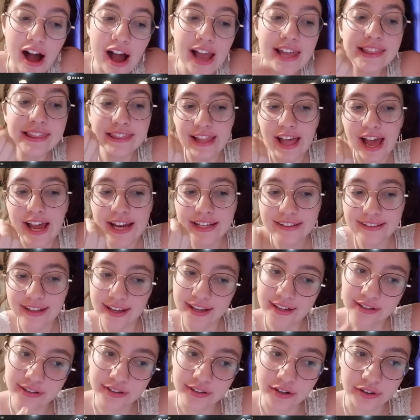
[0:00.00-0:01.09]
I like
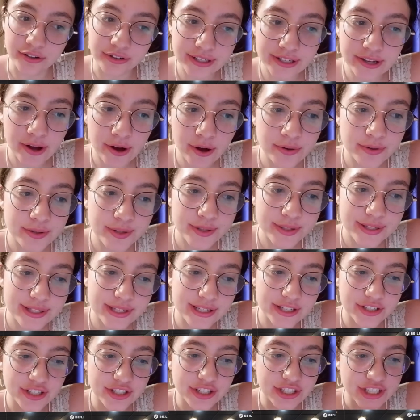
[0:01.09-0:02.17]
the choreos
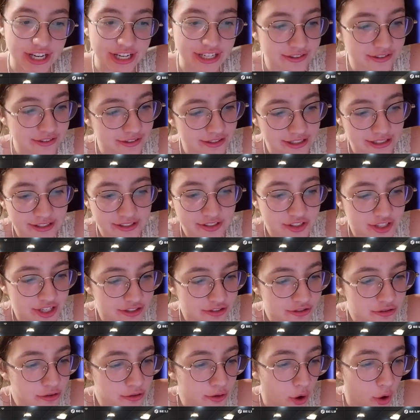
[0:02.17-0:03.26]
gen in
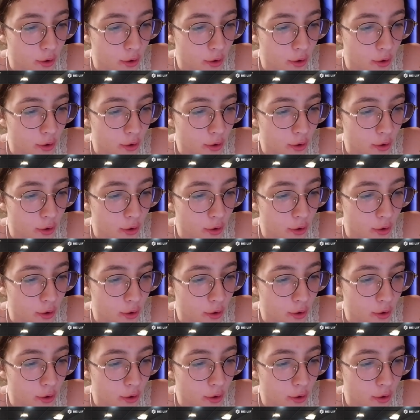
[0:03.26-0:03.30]
general.